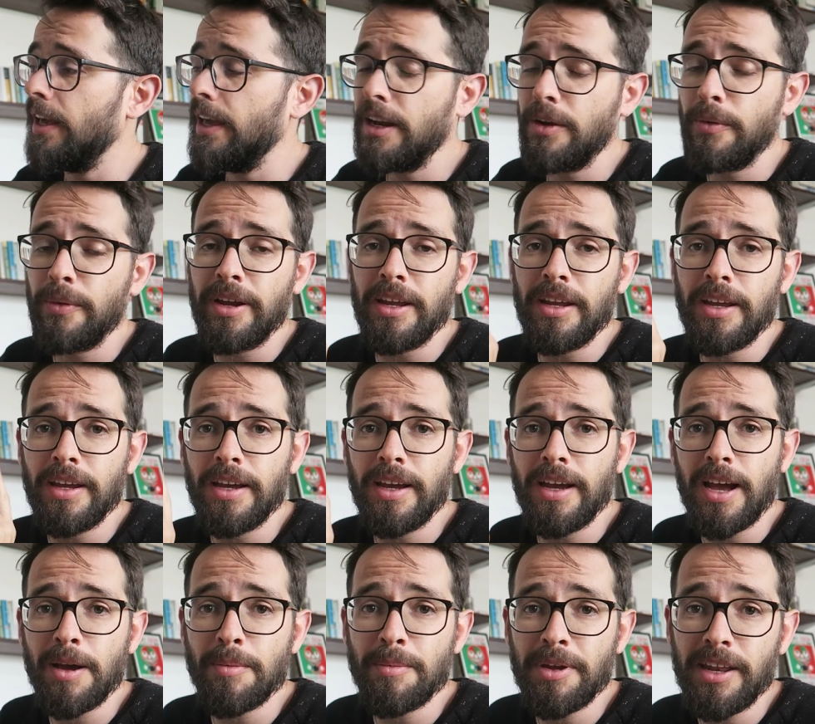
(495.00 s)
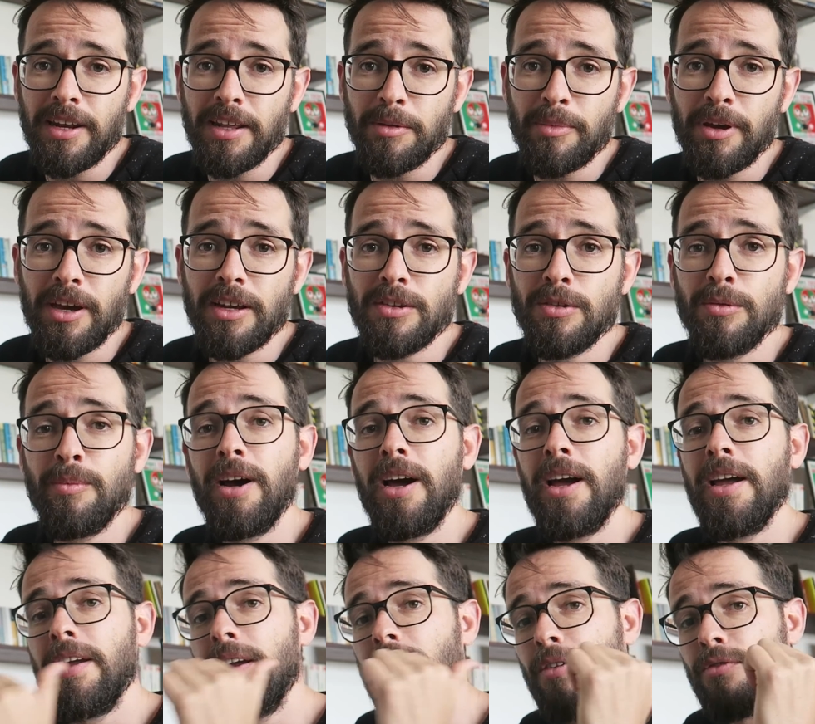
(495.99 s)
anyway i'm heading back to
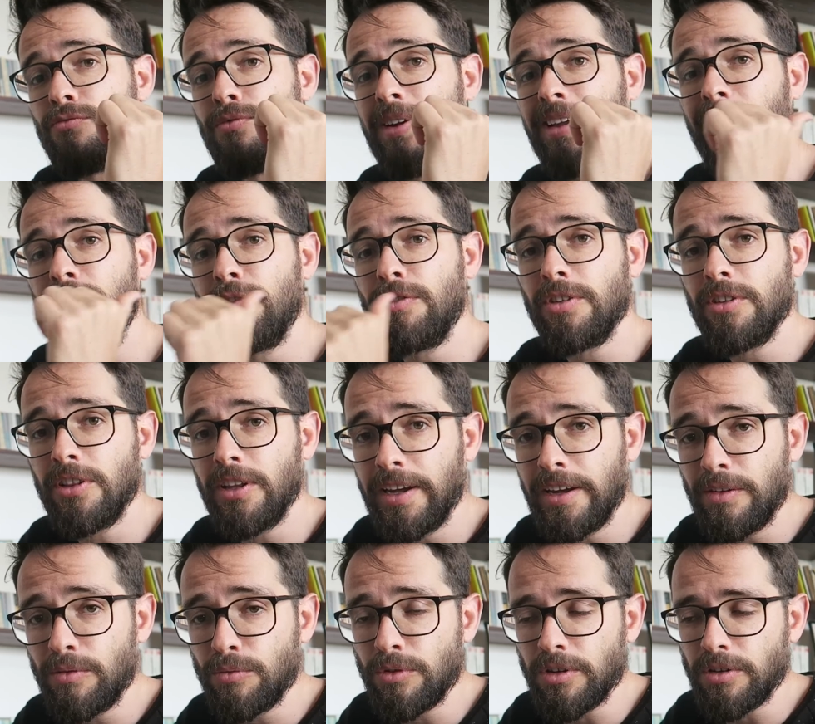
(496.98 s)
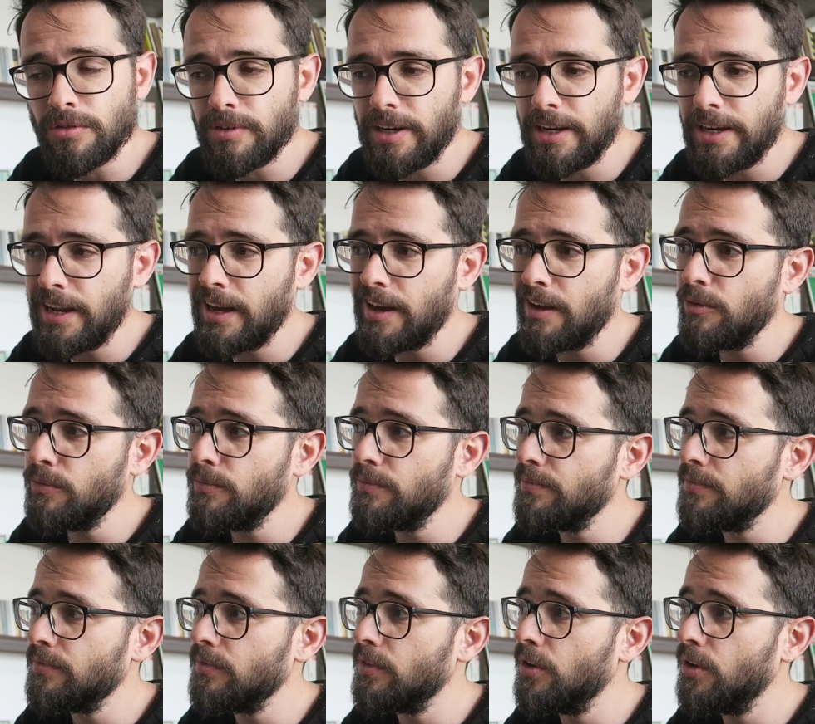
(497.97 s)
my regular client work right now
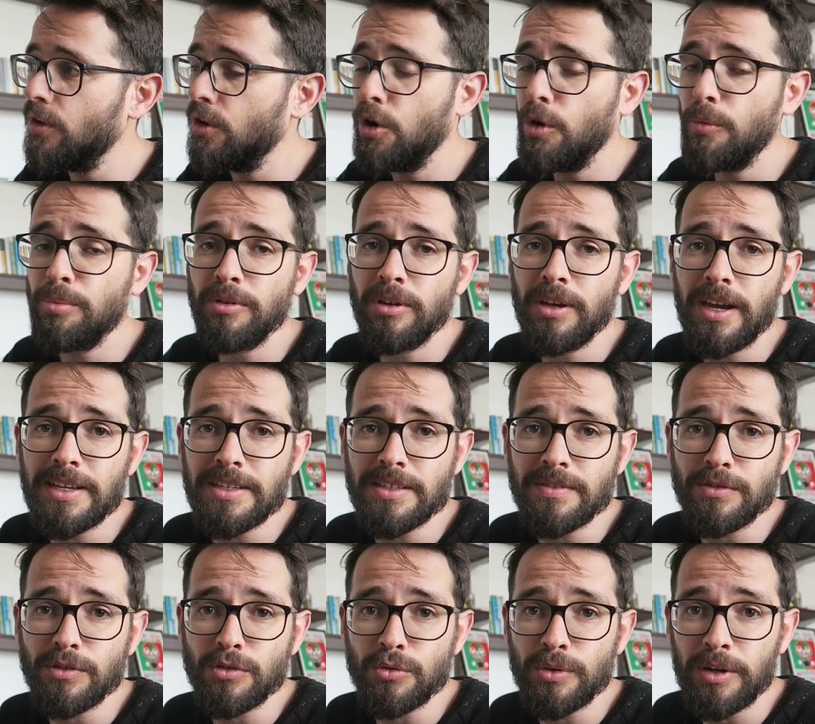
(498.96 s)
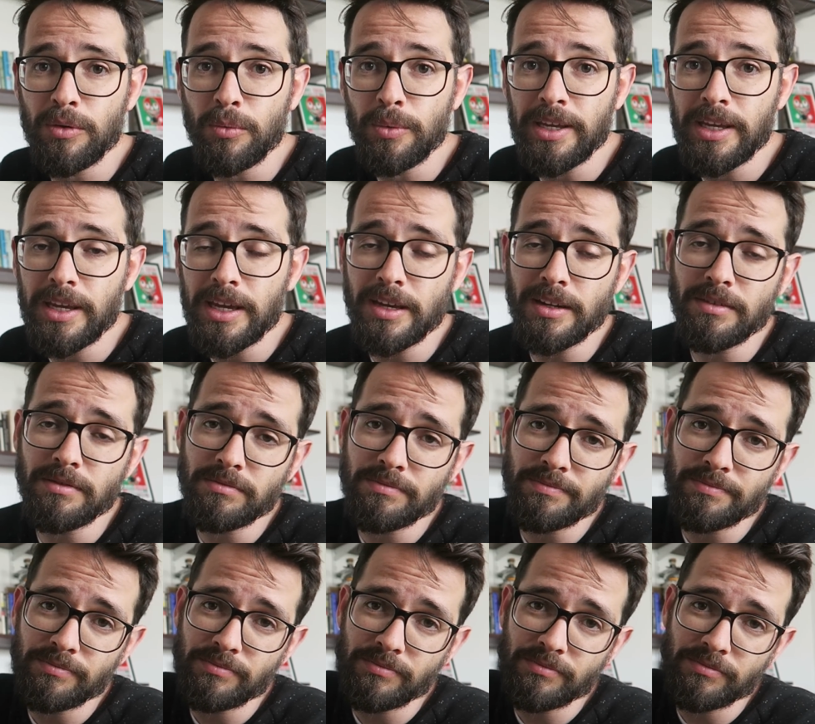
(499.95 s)
hope you guys have a great
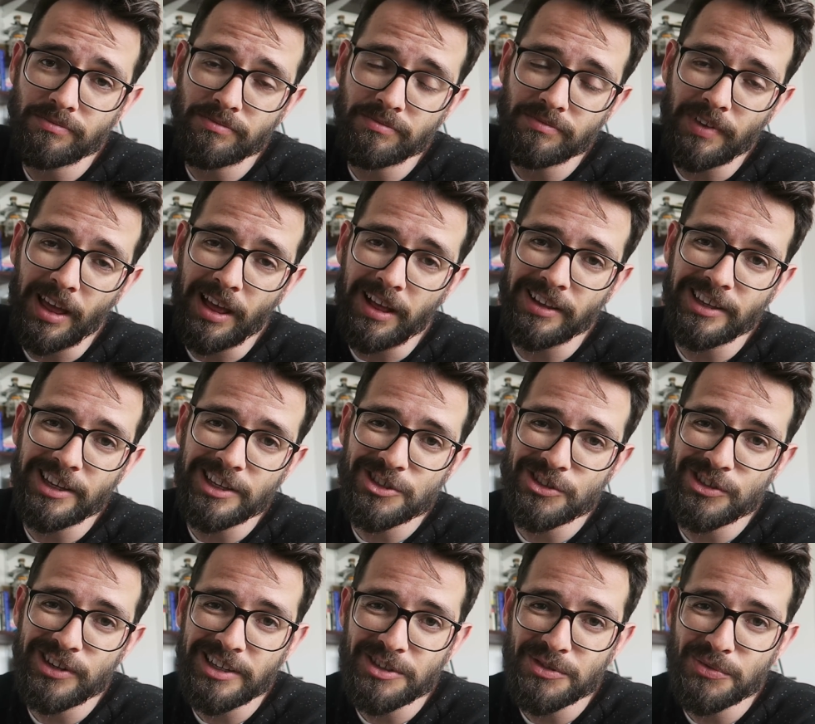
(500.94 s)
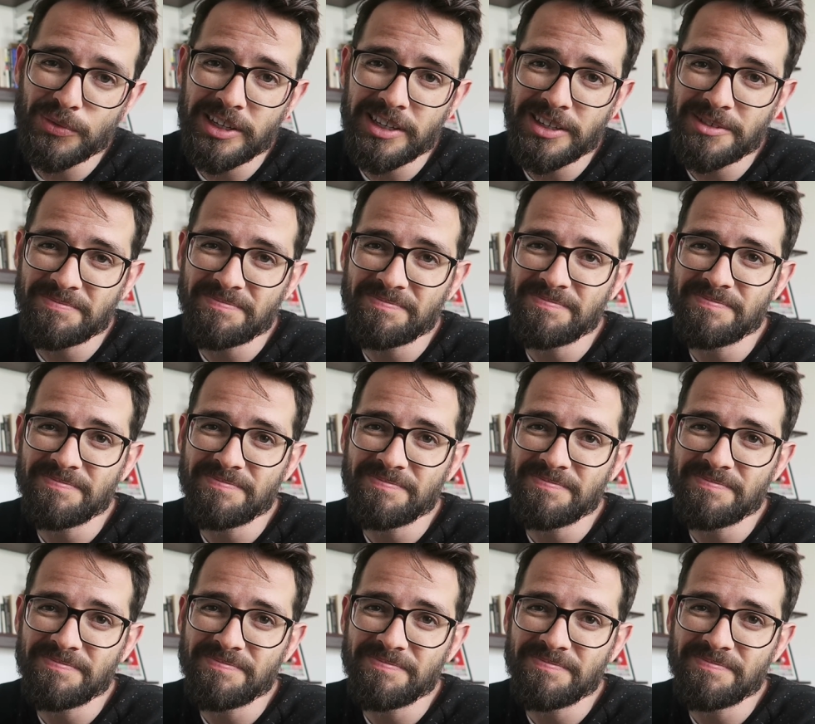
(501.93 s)
weekend i'll catch you next week